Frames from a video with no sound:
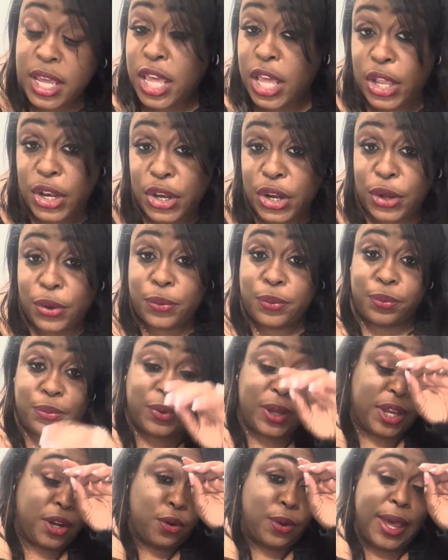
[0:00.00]
No,
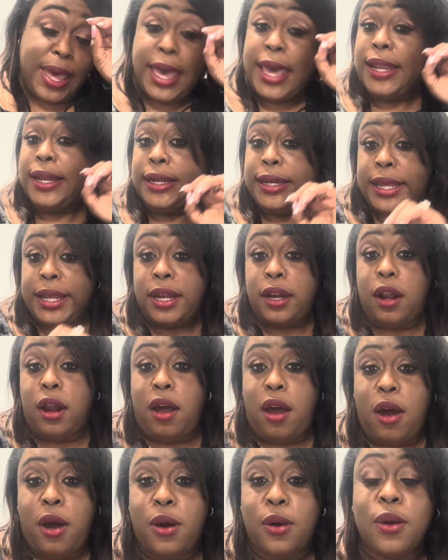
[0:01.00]
ain't no hiding that at
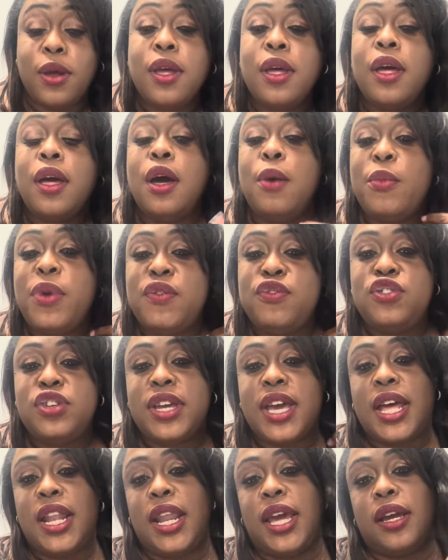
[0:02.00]
all. But if you
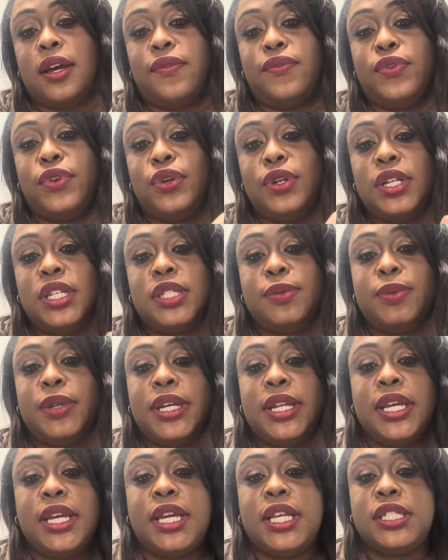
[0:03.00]
got like a few little split
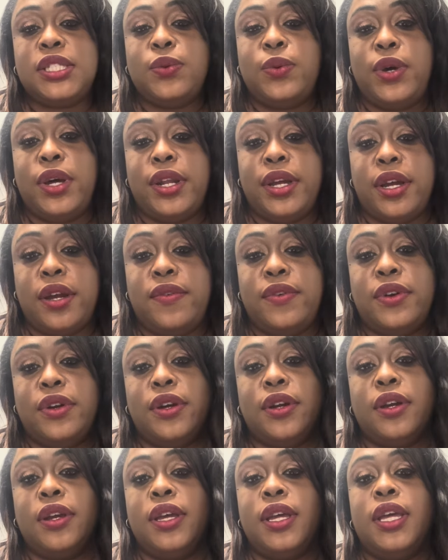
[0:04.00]
ends,
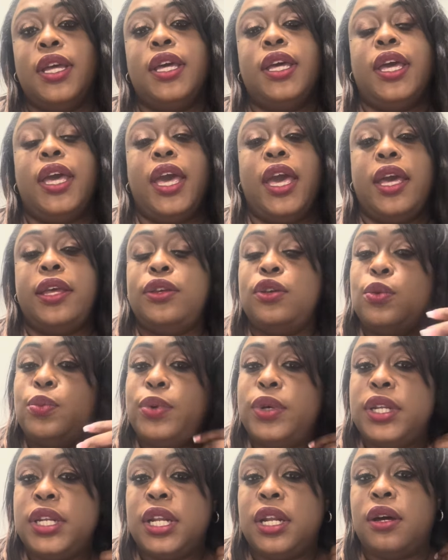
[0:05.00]
whatever, and you
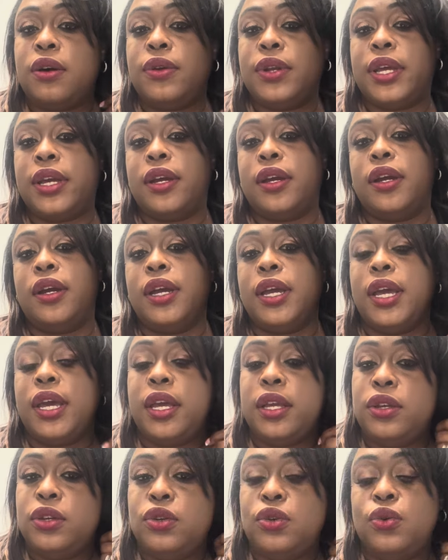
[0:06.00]
put it on there
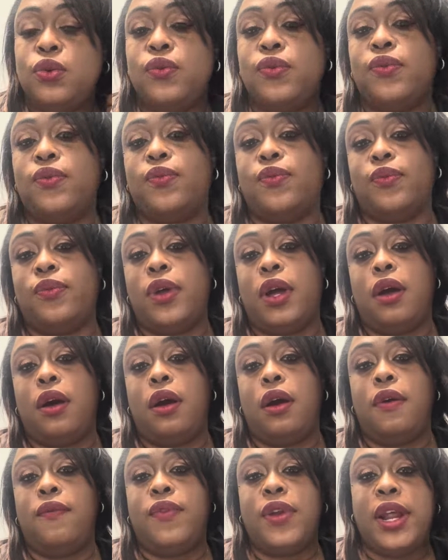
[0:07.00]
and you
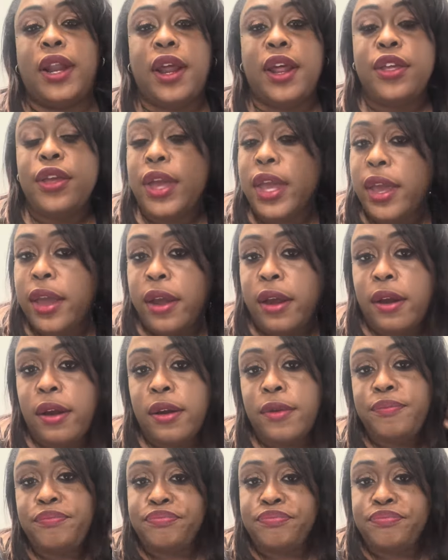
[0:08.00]
flat on your hair,